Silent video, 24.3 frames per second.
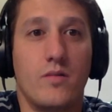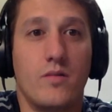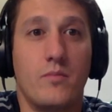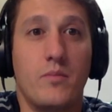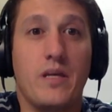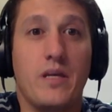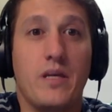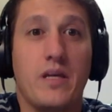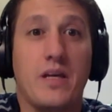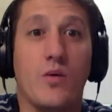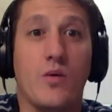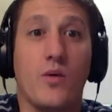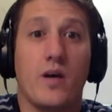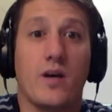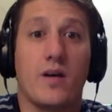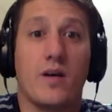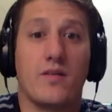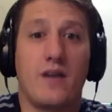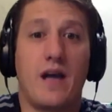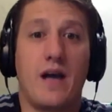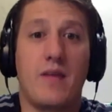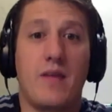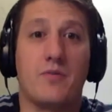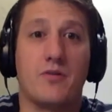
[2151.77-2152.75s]
being aware of
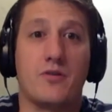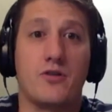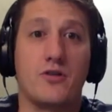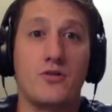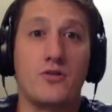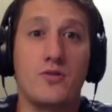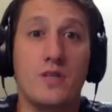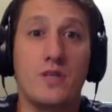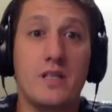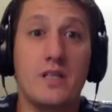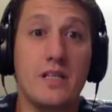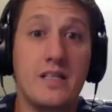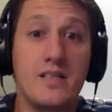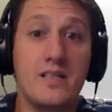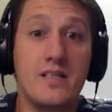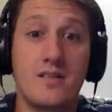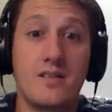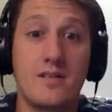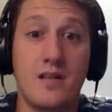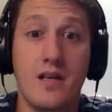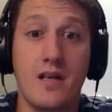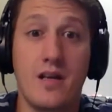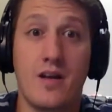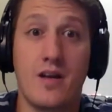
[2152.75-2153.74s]
opportunities
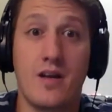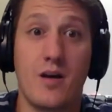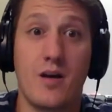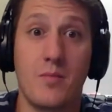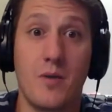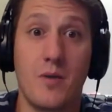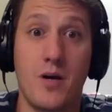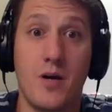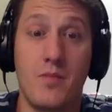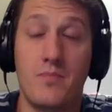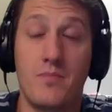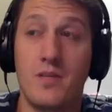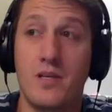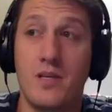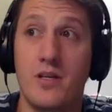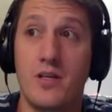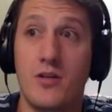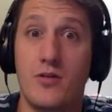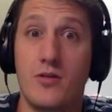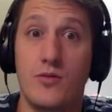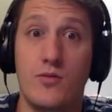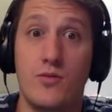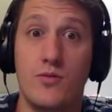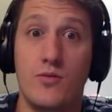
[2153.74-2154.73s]
that come up that
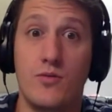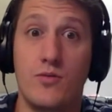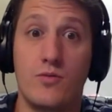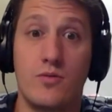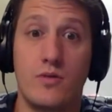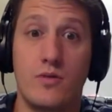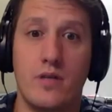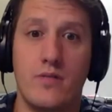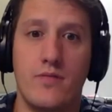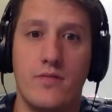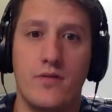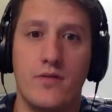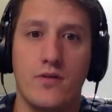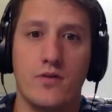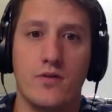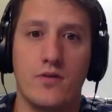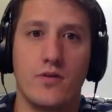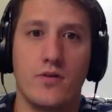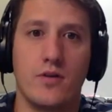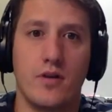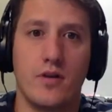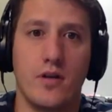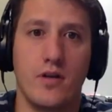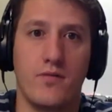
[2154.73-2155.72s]

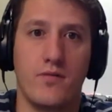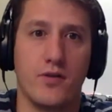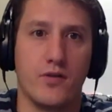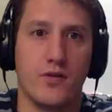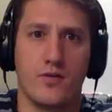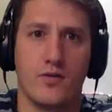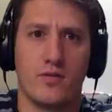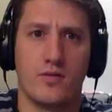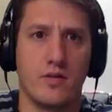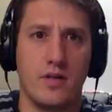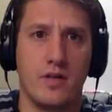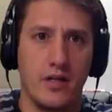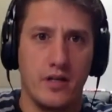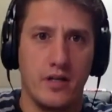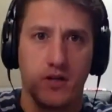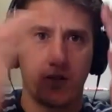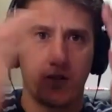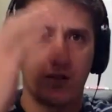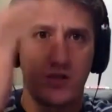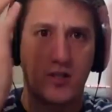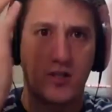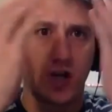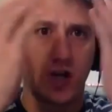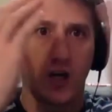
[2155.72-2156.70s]
if you're
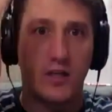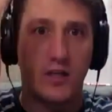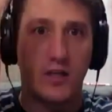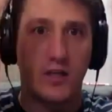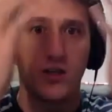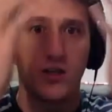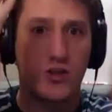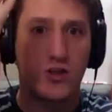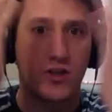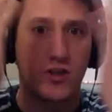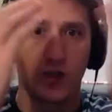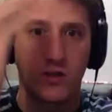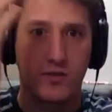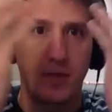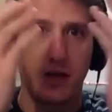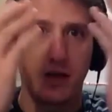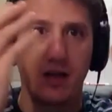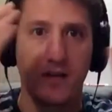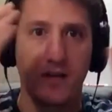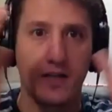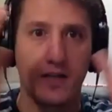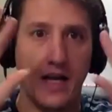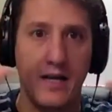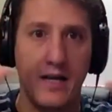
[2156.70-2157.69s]
stuck in a certain
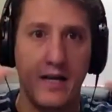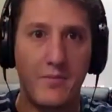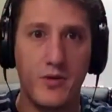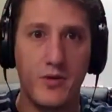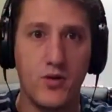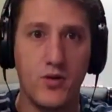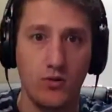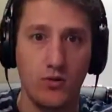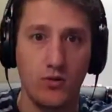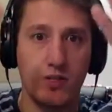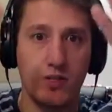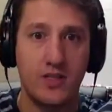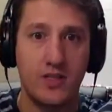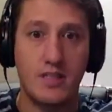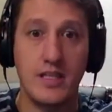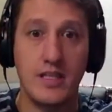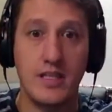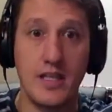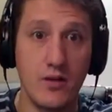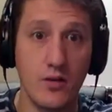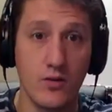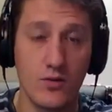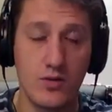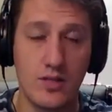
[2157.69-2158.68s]
paradigm, you don't
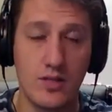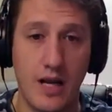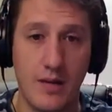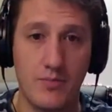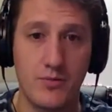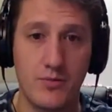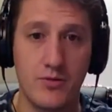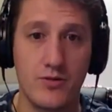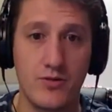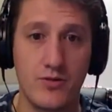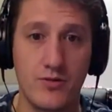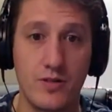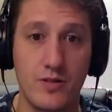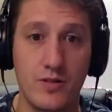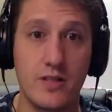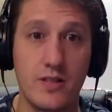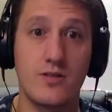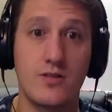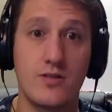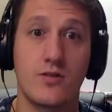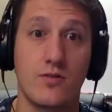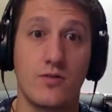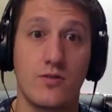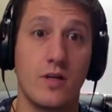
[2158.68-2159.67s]
see those opportunities,
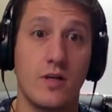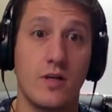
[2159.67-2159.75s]
so